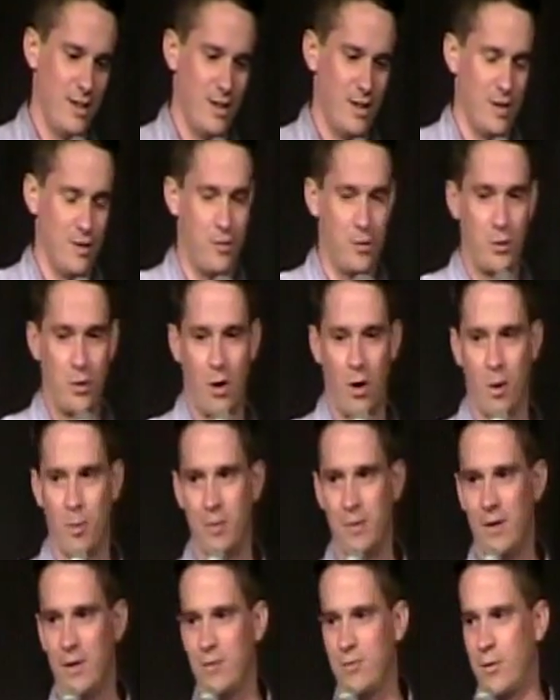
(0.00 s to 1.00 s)
If you call
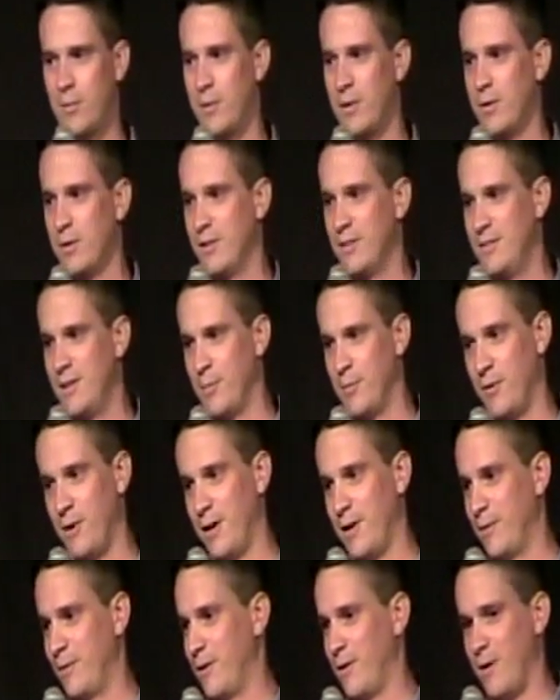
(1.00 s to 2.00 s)
me from a number I
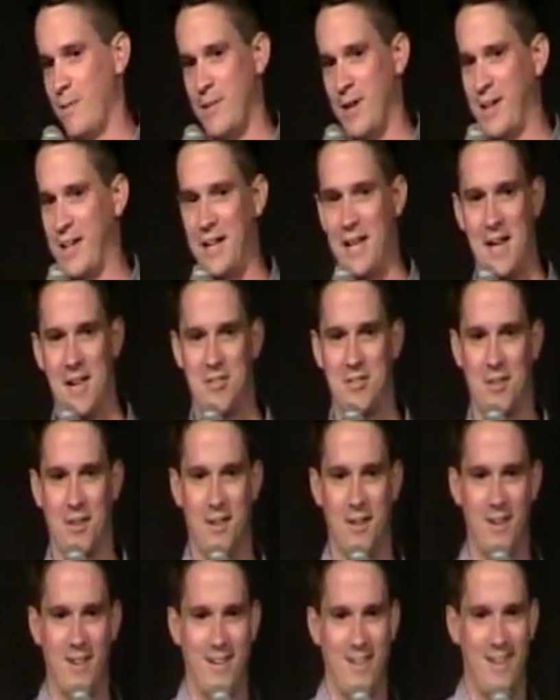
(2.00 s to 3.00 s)
don't know, I'm not gonna answer.
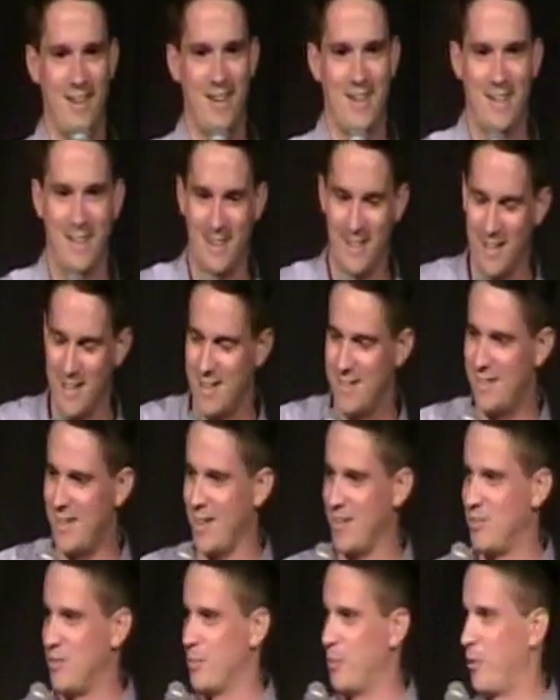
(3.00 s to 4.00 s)

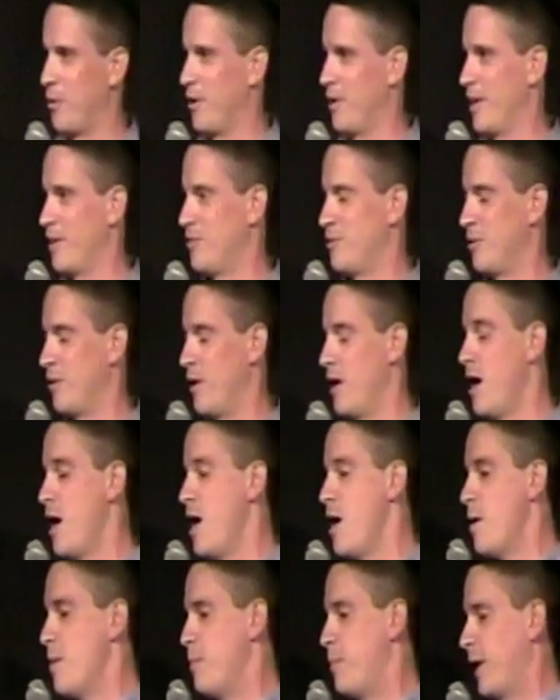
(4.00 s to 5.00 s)
That's the point of that story.
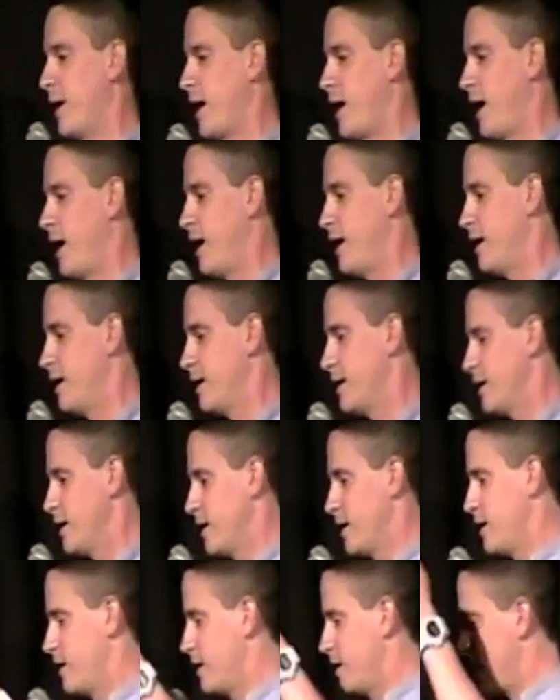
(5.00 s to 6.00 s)

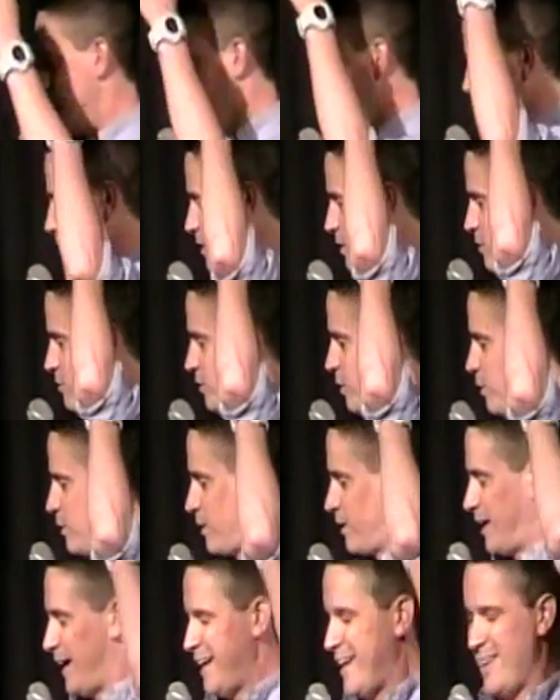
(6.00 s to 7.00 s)
But, so
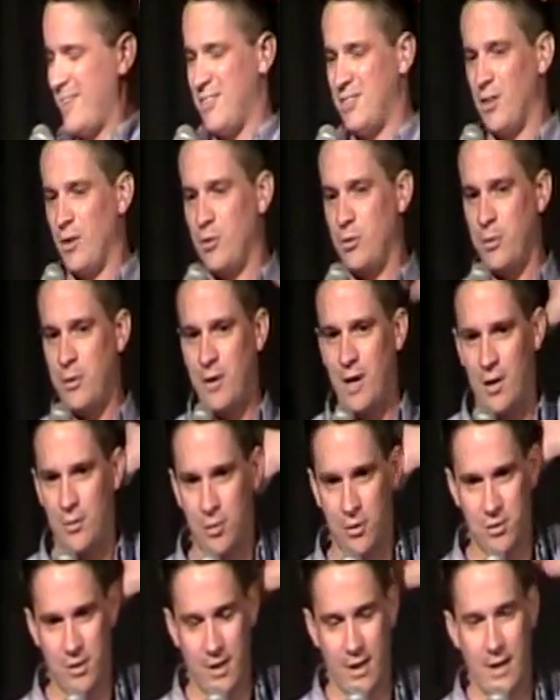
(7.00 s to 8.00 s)
can I get serious with you guys for a
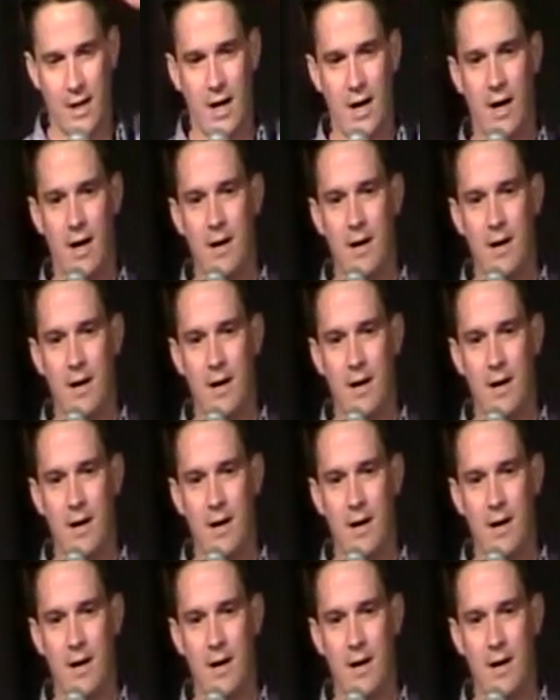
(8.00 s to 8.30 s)
second?